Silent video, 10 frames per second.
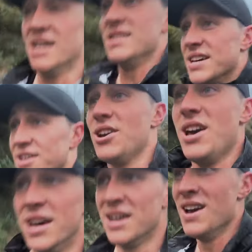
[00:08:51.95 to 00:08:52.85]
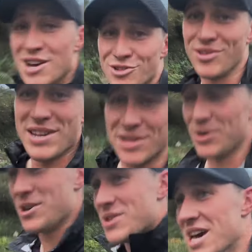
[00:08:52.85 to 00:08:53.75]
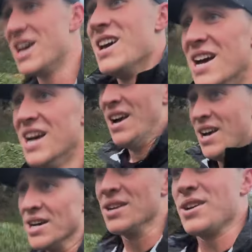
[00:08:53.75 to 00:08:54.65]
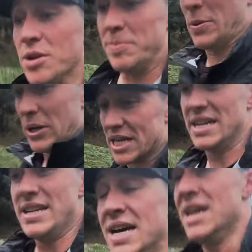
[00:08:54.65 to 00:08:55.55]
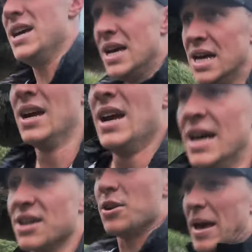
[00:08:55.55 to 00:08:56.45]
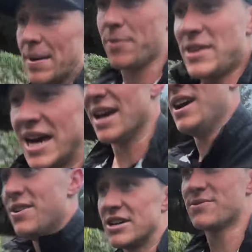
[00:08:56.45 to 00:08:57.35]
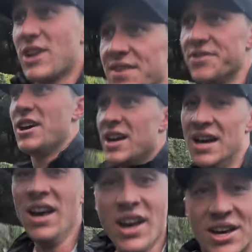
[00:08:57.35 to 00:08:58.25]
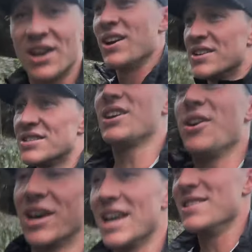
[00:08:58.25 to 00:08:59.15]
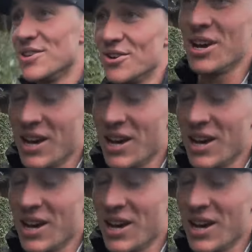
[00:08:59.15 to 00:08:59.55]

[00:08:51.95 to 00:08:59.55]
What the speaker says: So not the end of the world. Got a big week done. Got to be happy with that. Rest, recover, to go again soon.